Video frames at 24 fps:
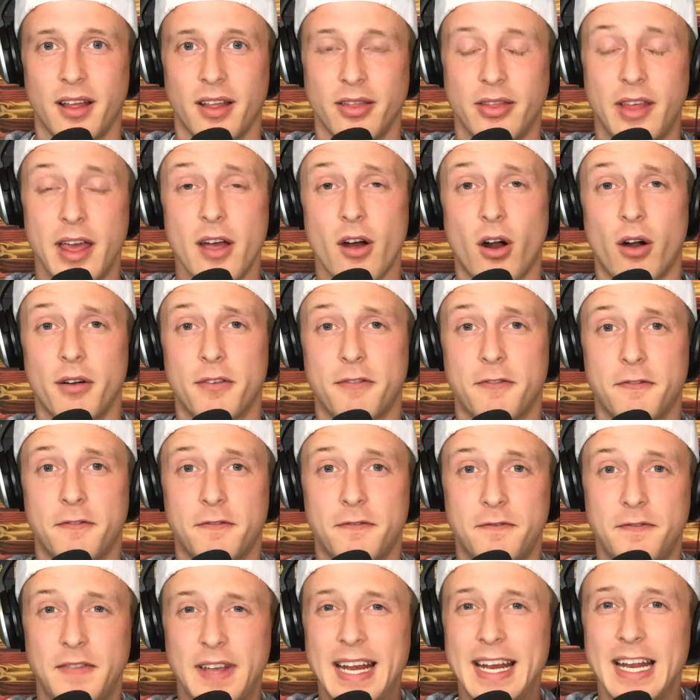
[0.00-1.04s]
they are
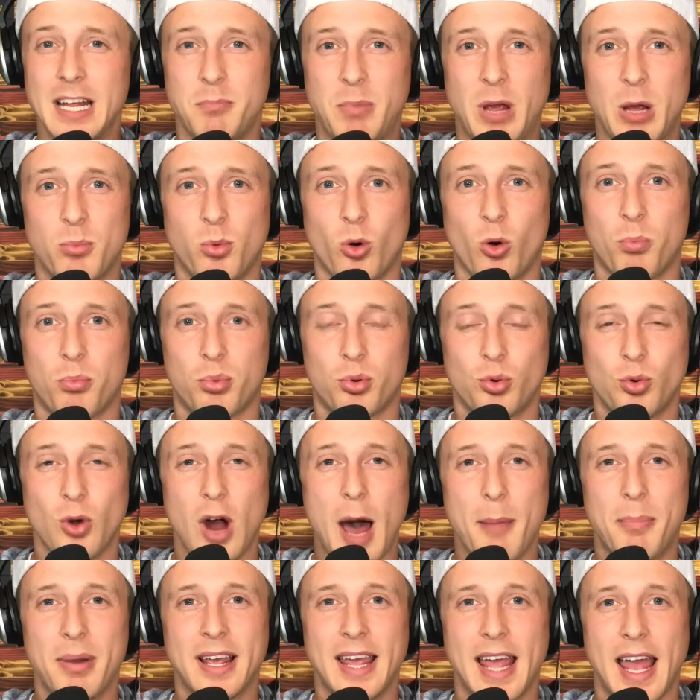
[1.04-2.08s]
feeding people
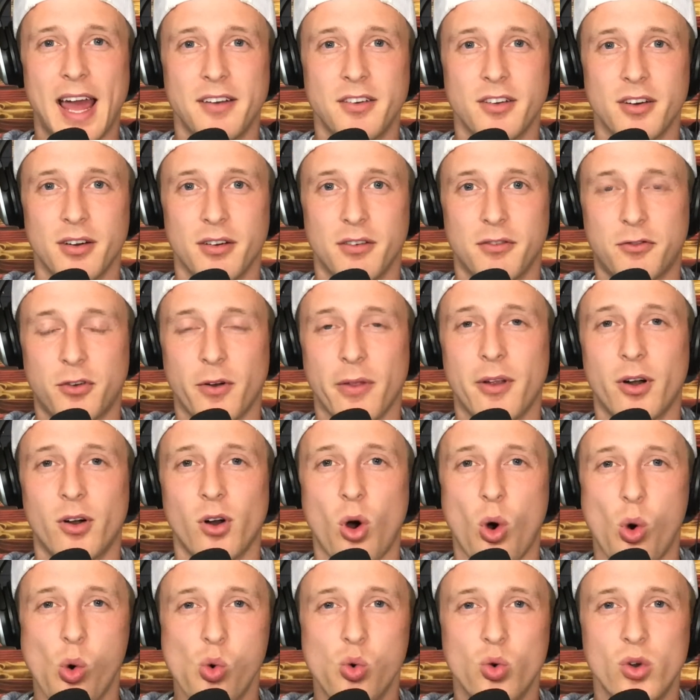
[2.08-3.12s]
propaganda for their
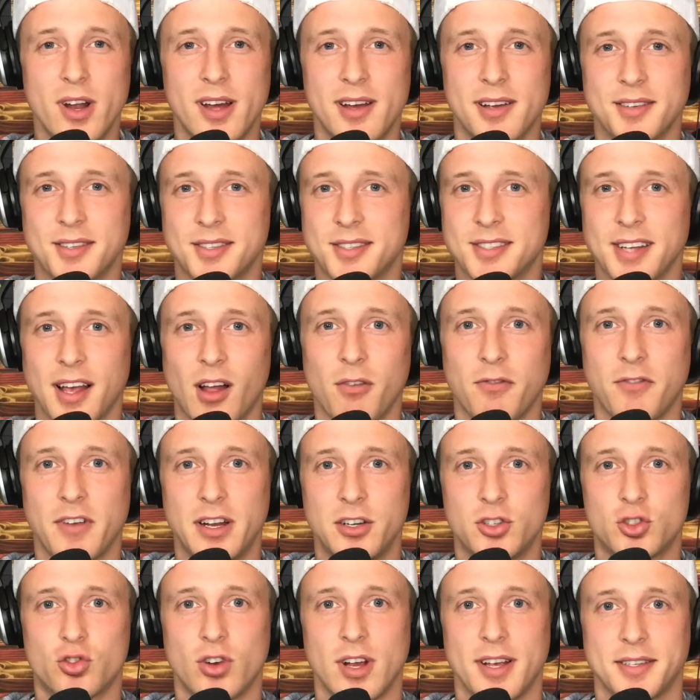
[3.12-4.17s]
own
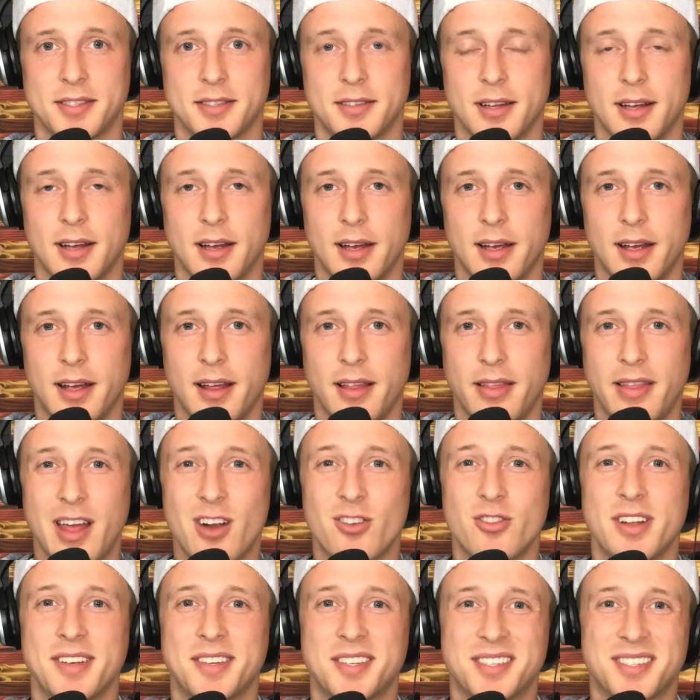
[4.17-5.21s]
self-interest. They are
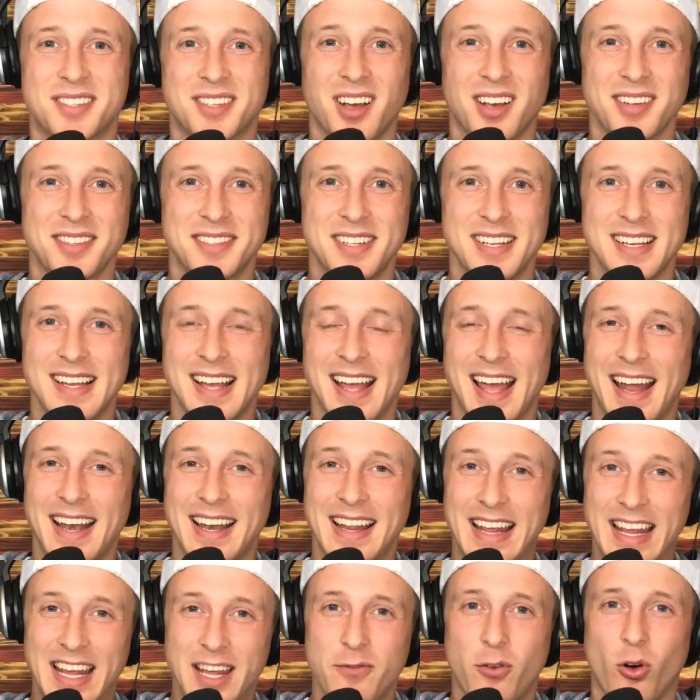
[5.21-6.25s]
disgusting and
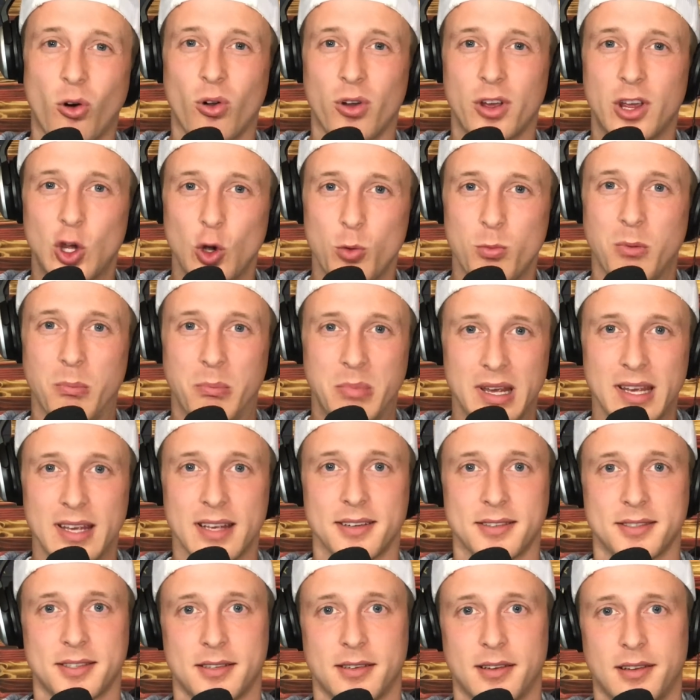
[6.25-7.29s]
evil human
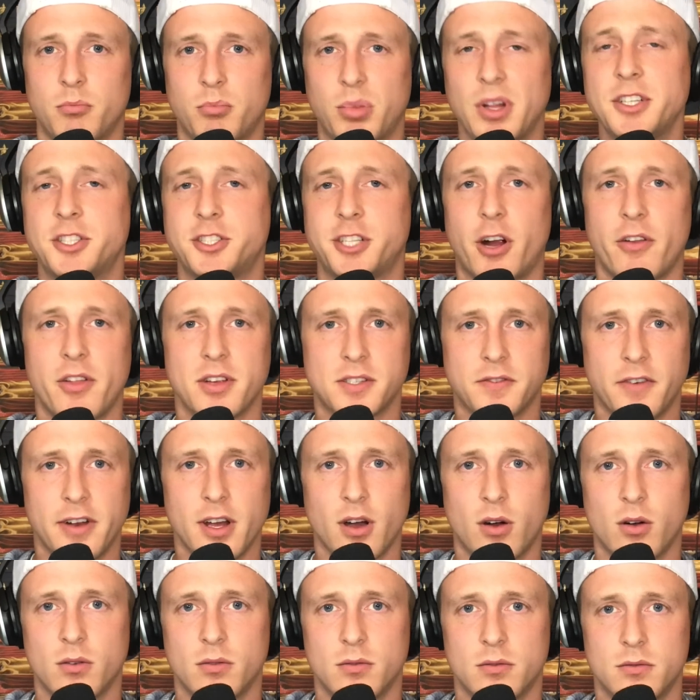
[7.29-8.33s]
beings. Please share this
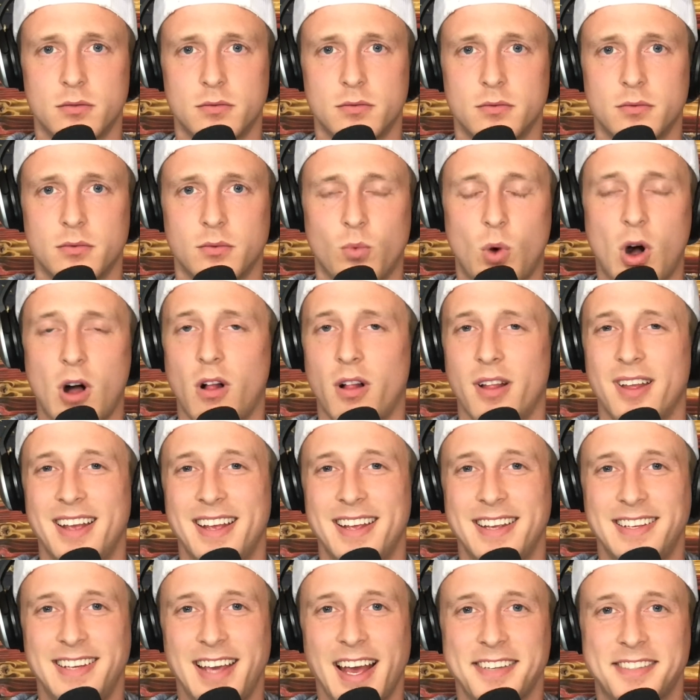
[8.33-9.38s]
video. While,
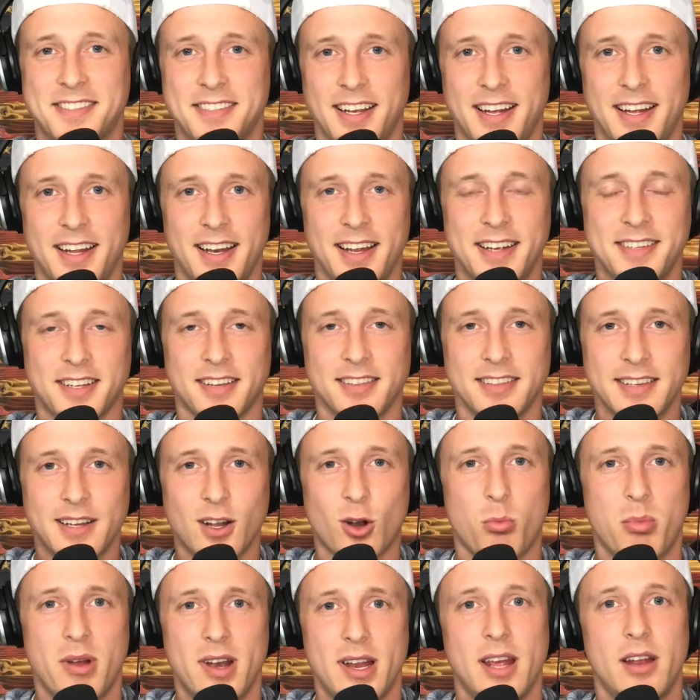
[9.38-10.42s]
yes, it is a little
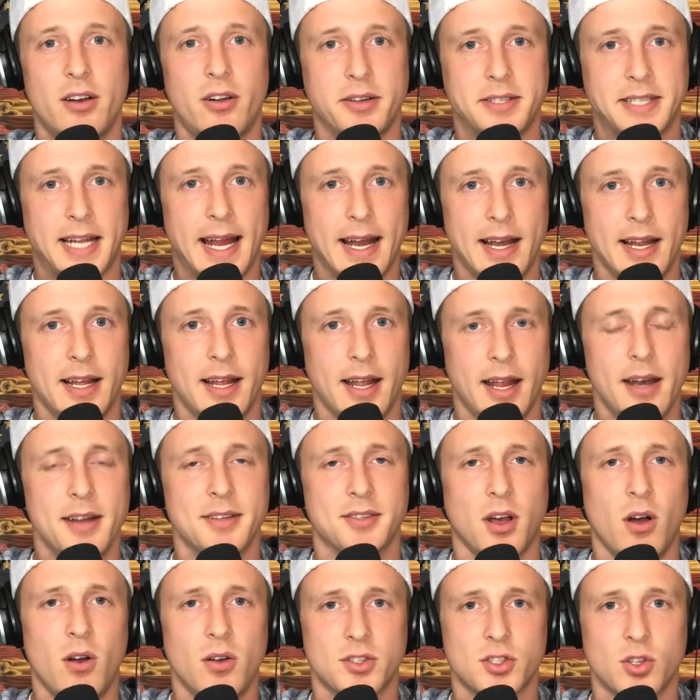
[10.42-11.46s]
bit entertaining, it is
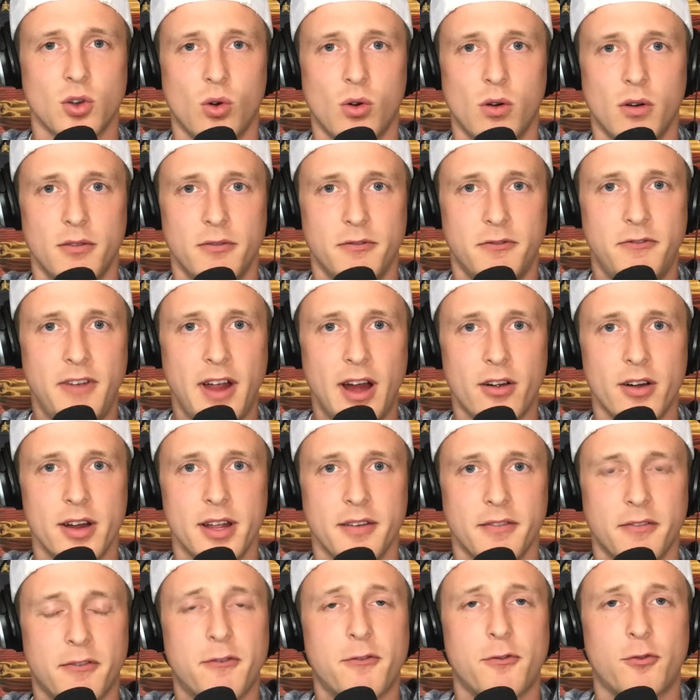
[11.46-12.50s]
also very
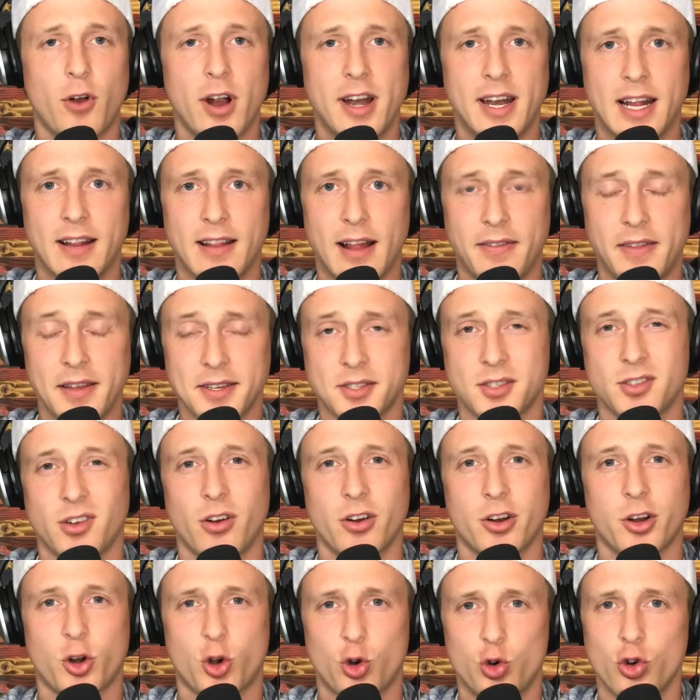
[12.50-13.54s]
frightening that this is our
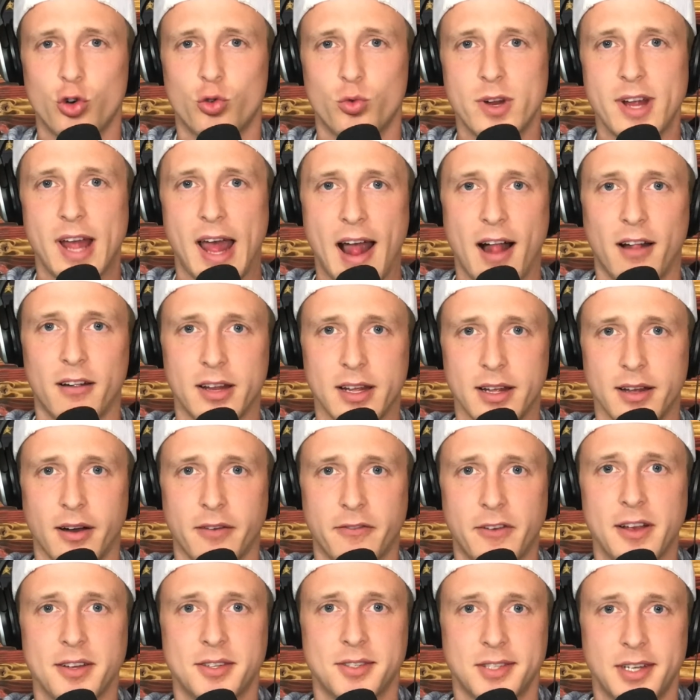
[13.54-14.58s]
current reality of
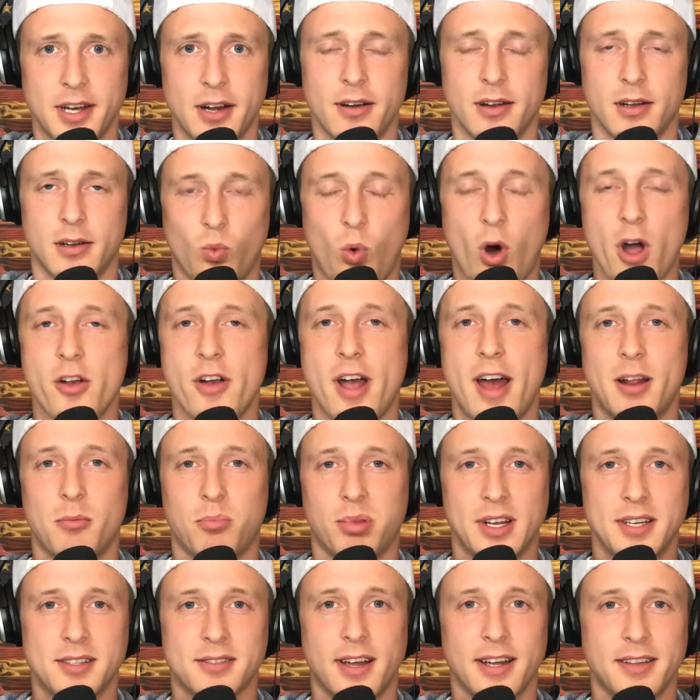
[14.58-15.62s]
hysteria. While you're at it,
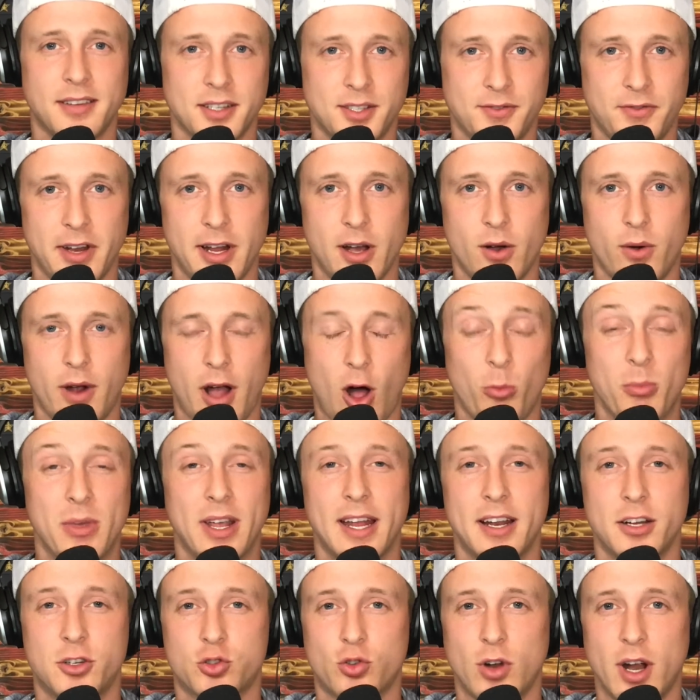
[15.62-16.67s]
please like this video. Help me
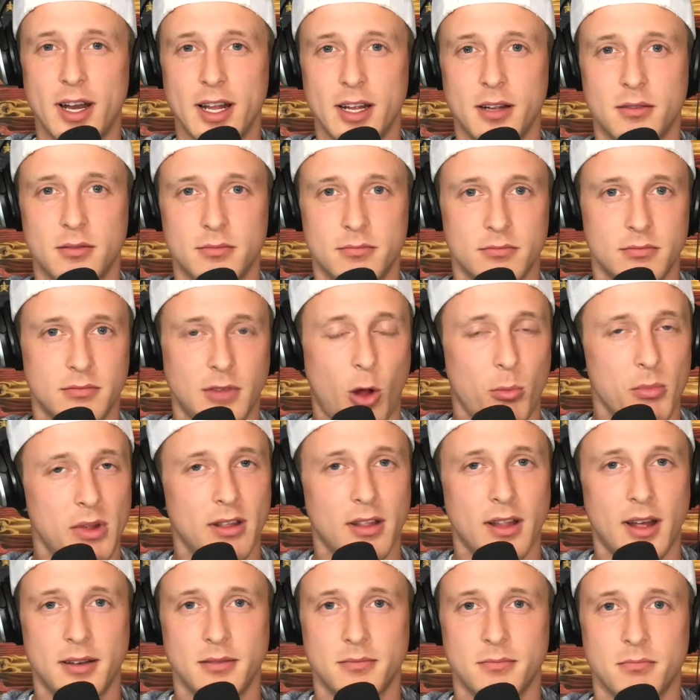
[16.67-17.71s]
get it trending. Help me
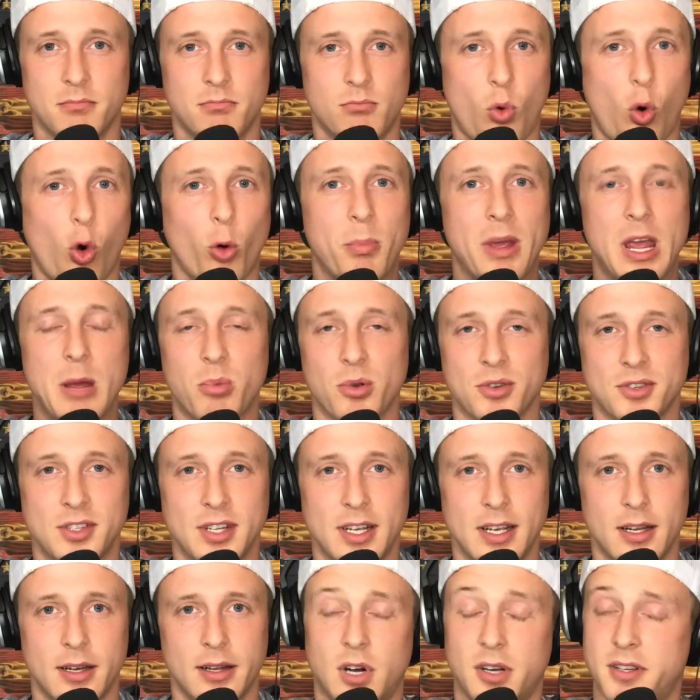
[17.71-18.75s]
let more people
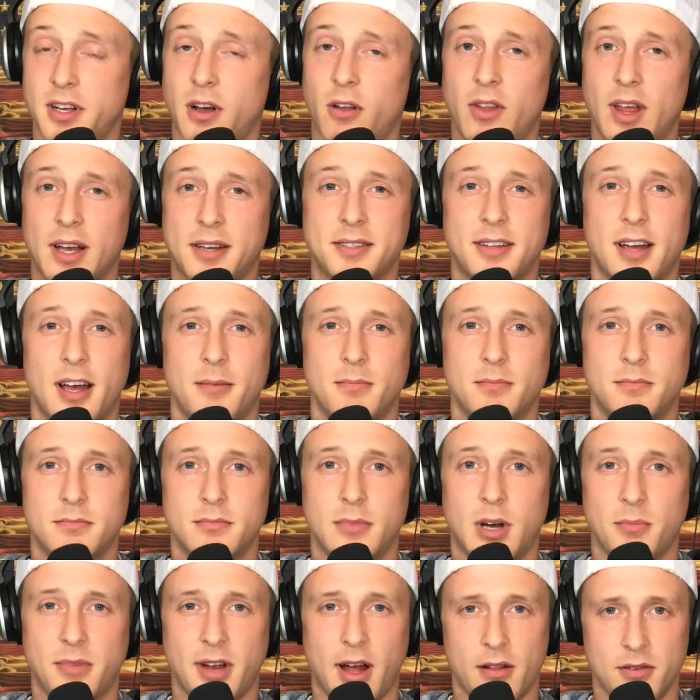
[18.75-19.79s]
see it. Until next time,
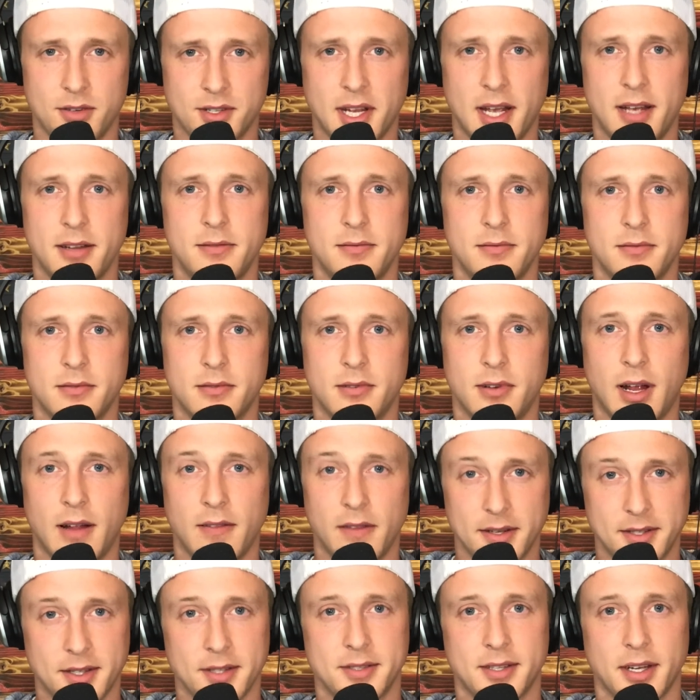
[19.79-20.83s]
I'm Tyler Zed, and
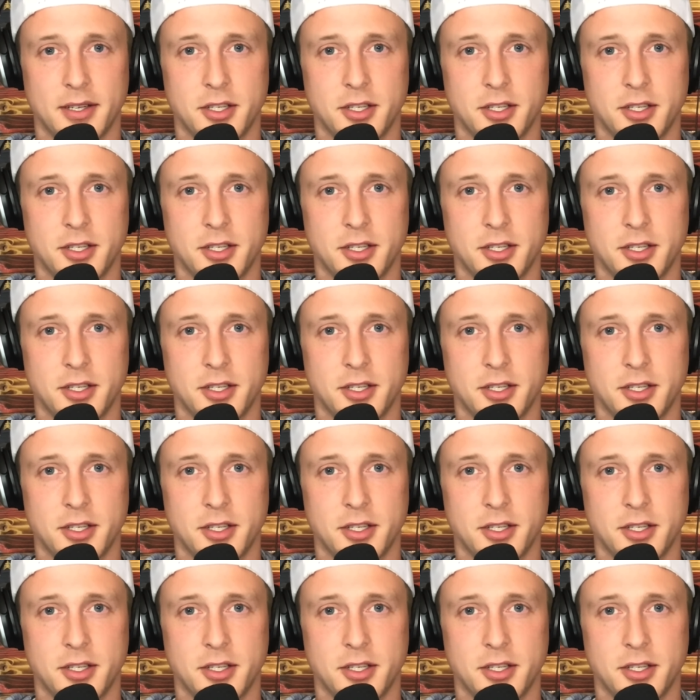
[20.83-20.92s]
this is